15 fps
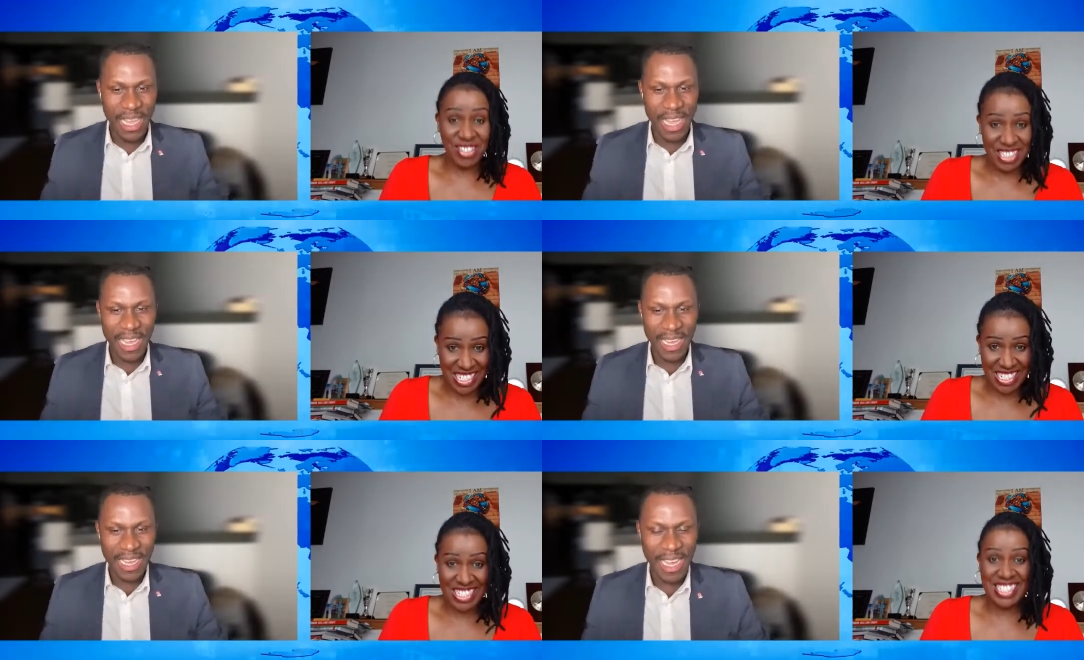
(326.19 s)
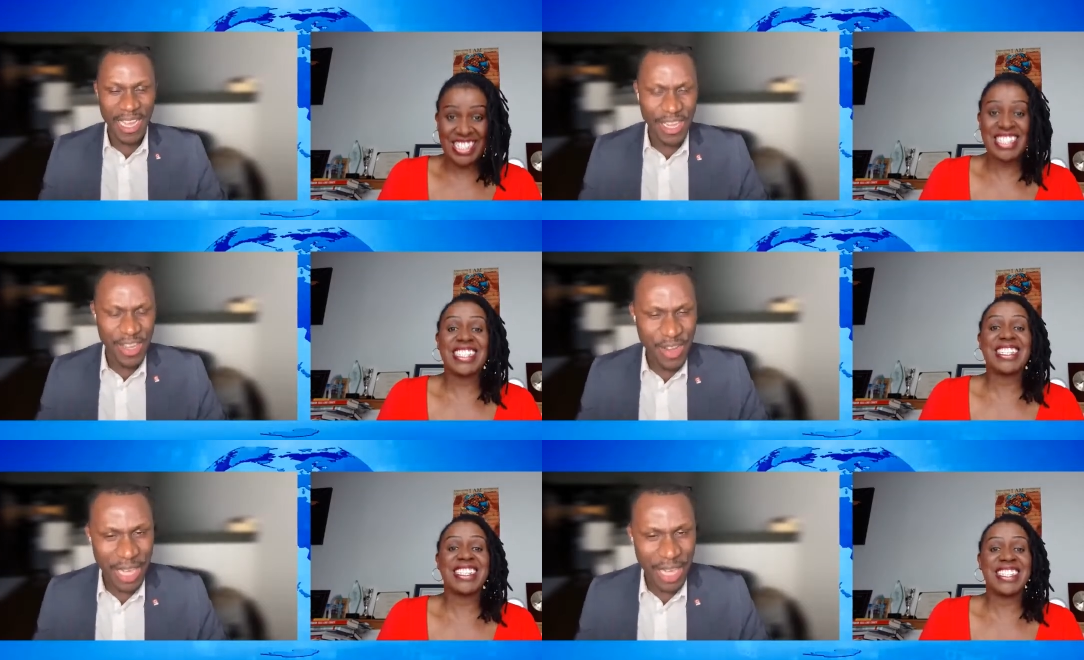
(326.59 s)
Speaker 1: Uh,
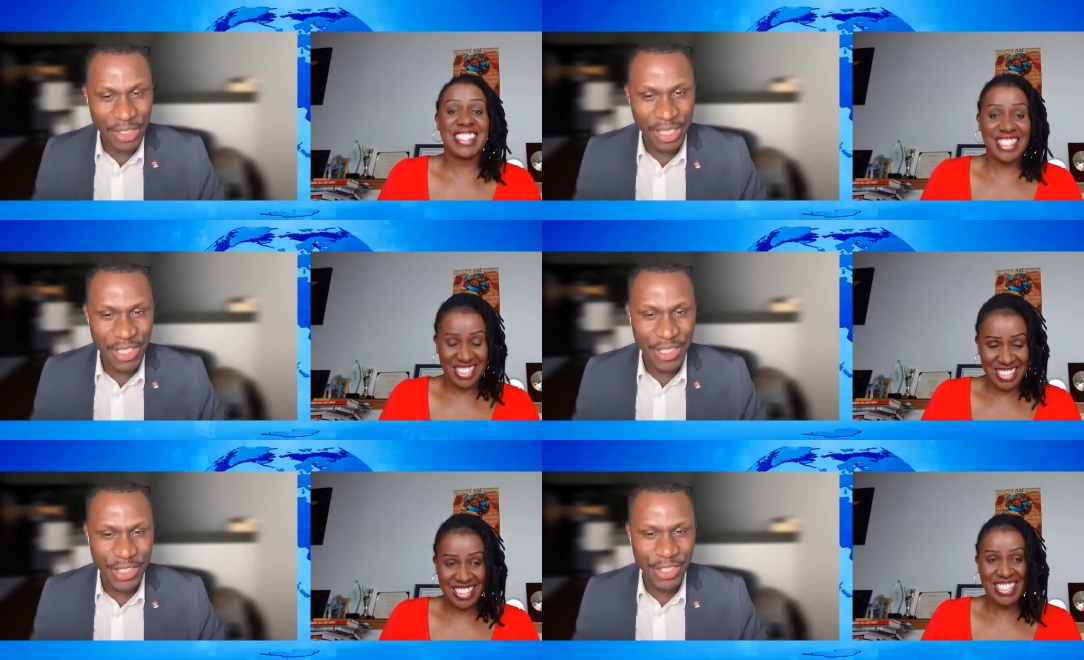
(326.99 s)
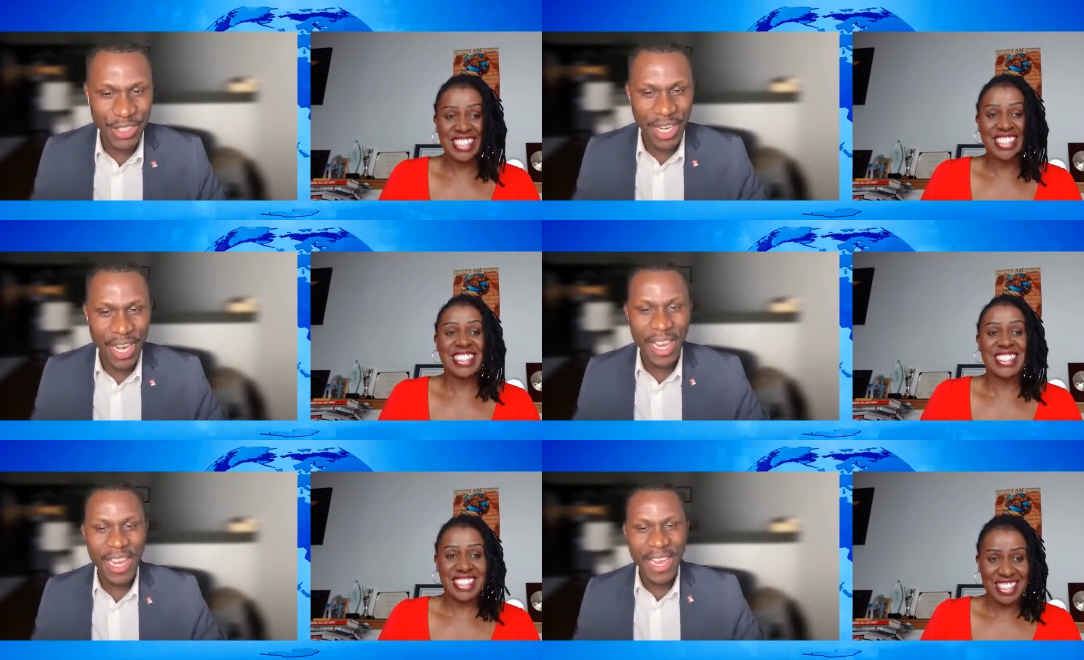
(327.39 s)
can you actually
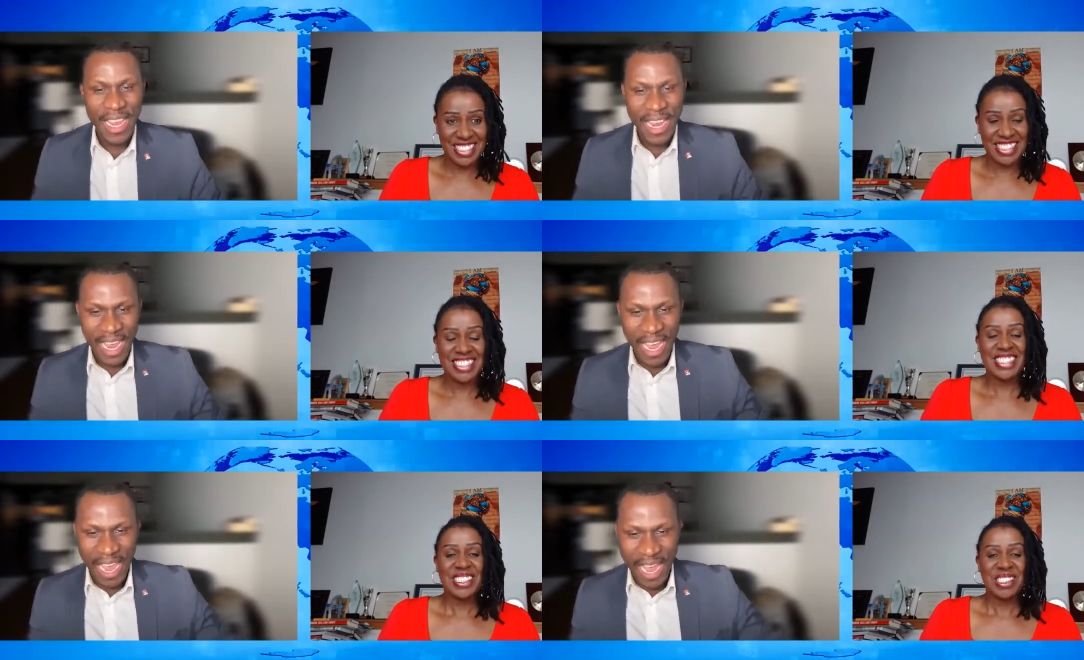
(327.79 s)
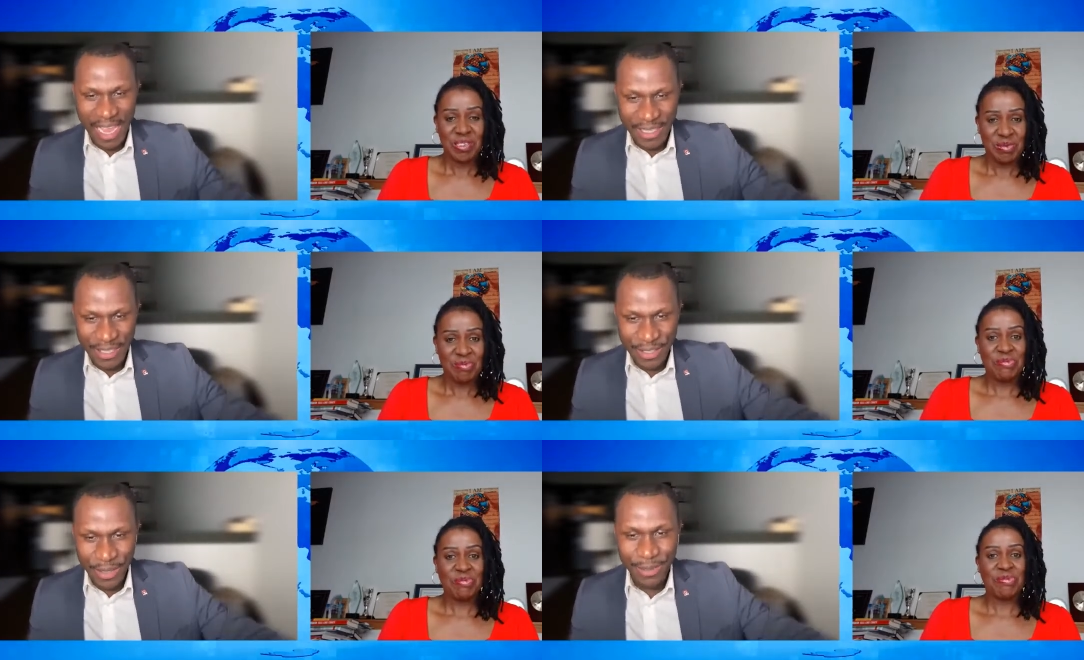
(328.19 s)
share
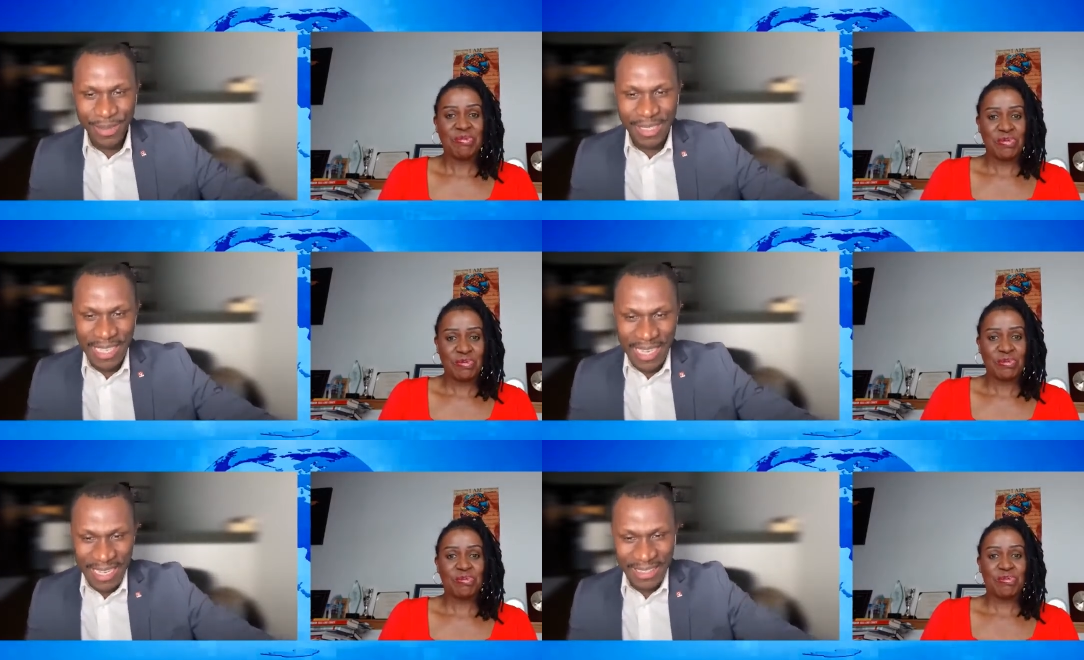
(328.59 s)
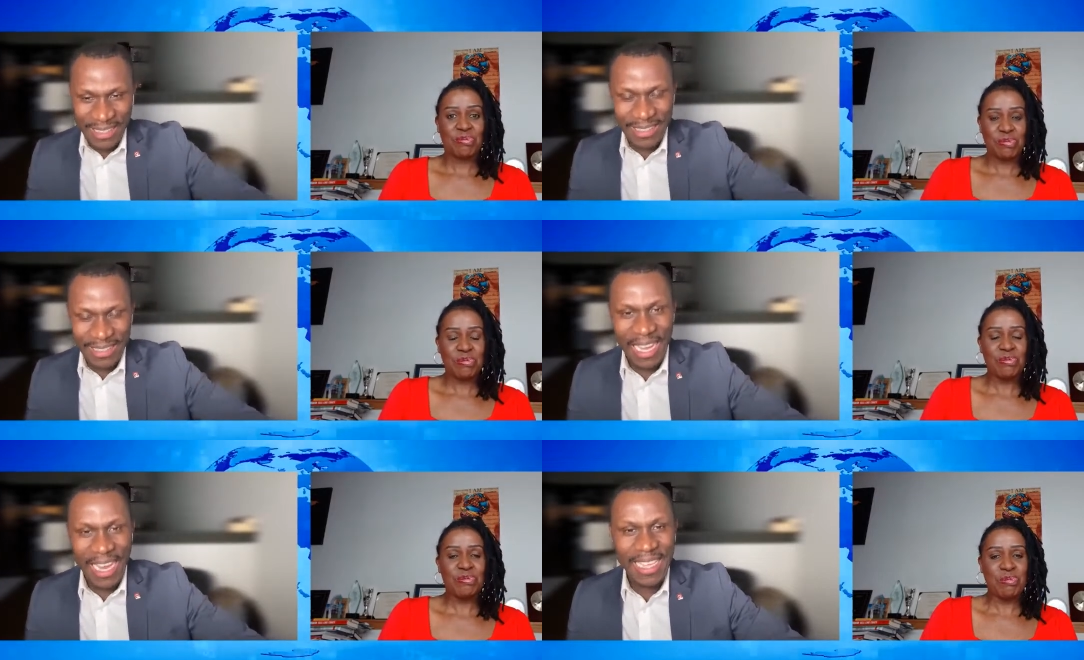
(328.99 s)
uh, some
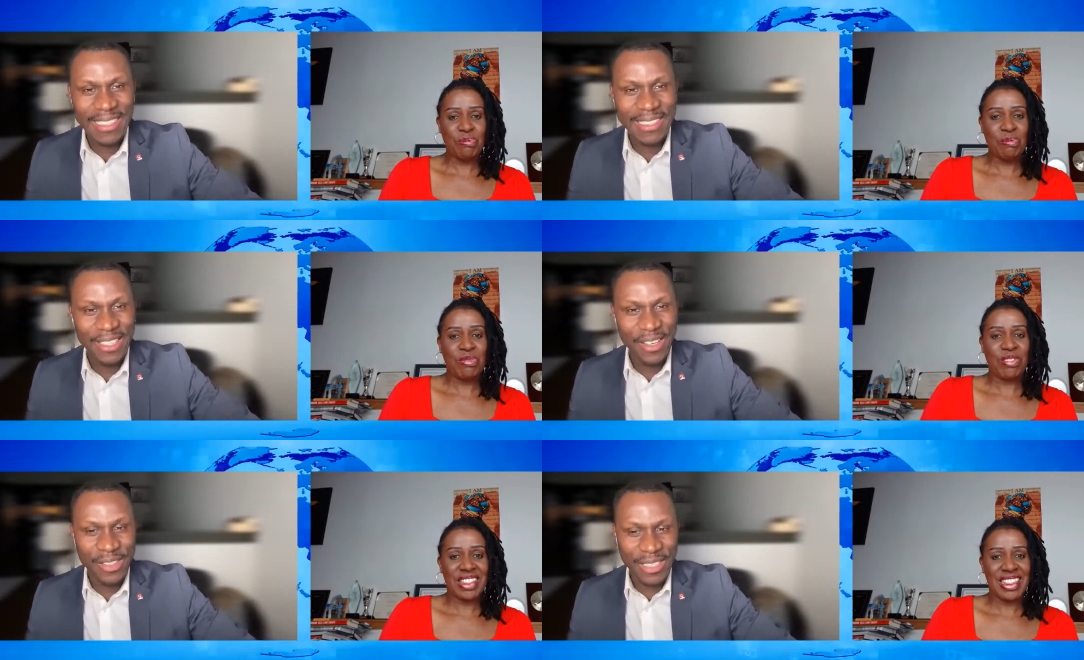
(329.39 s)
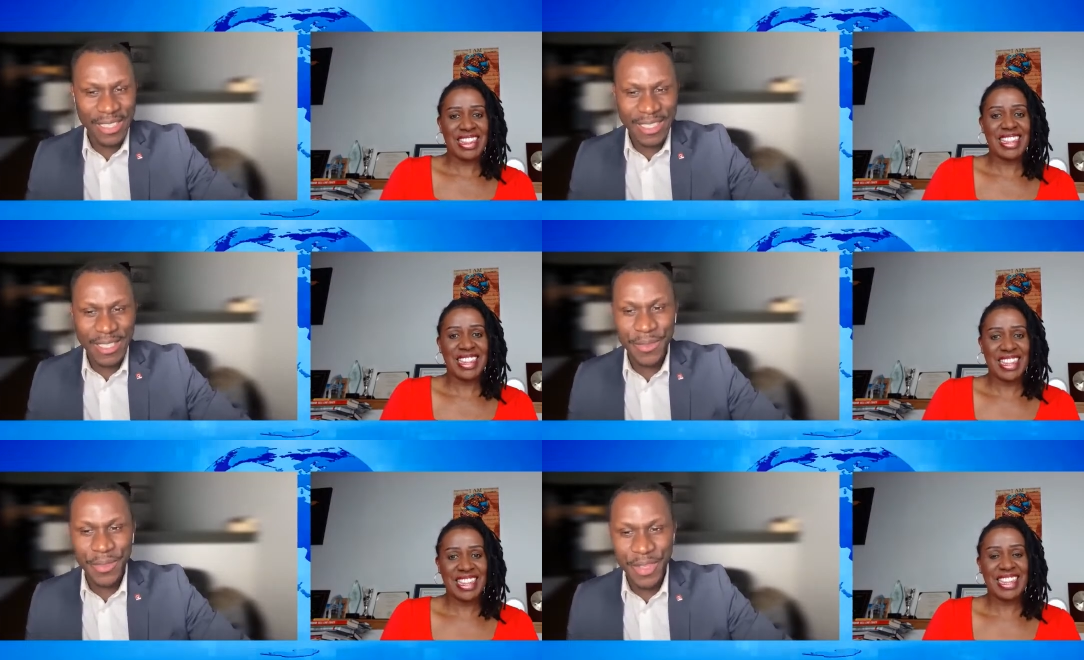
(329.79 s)
insights on
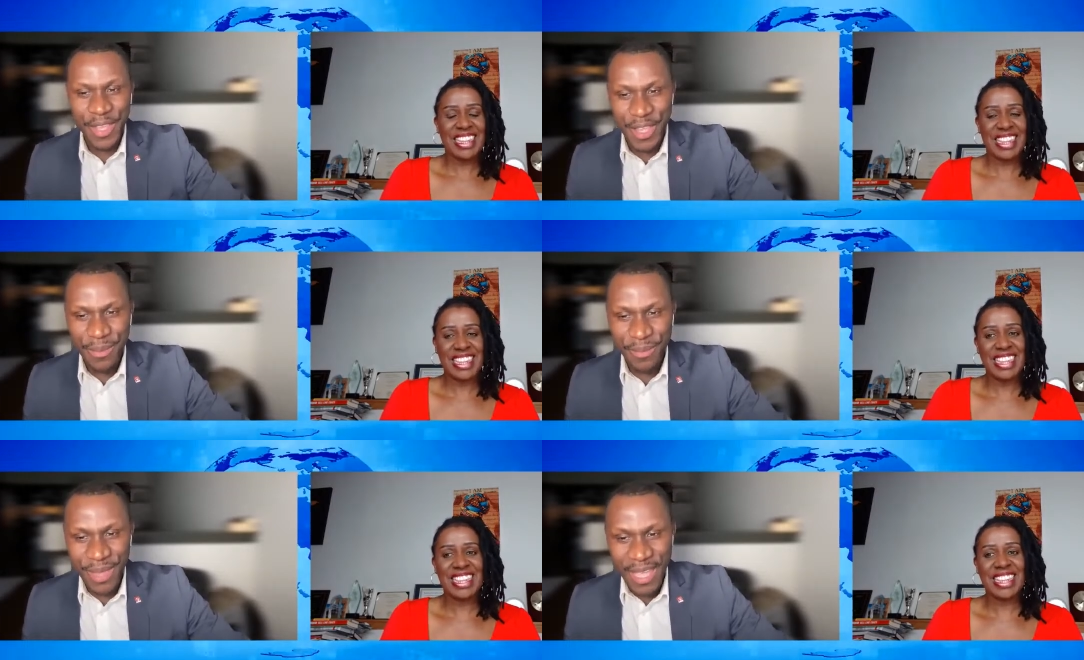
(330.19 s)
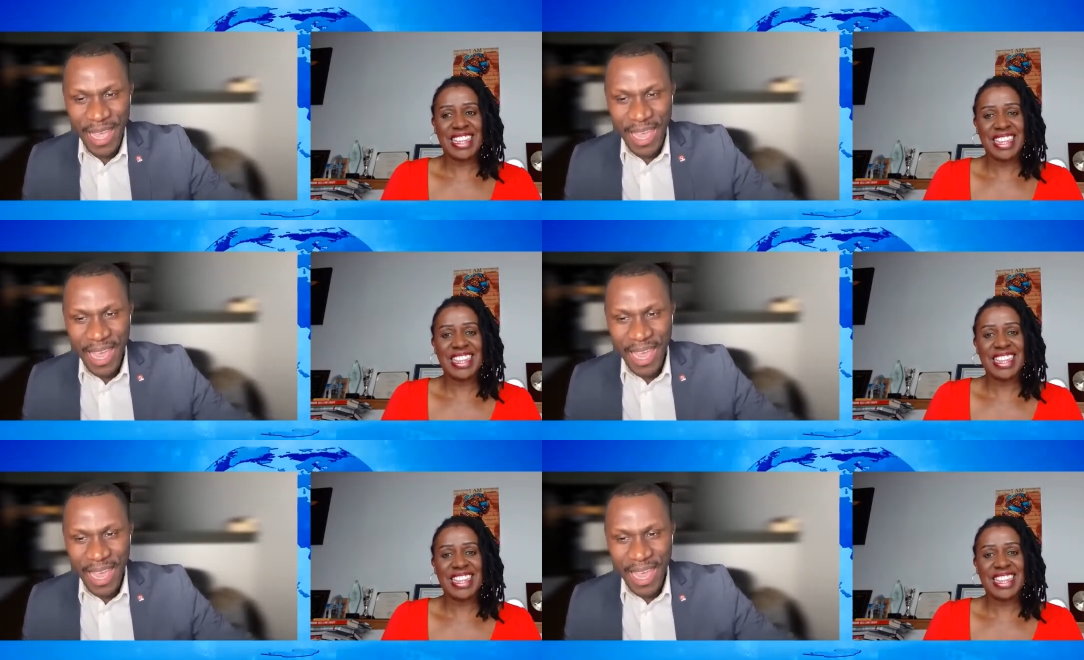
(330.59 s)
this theme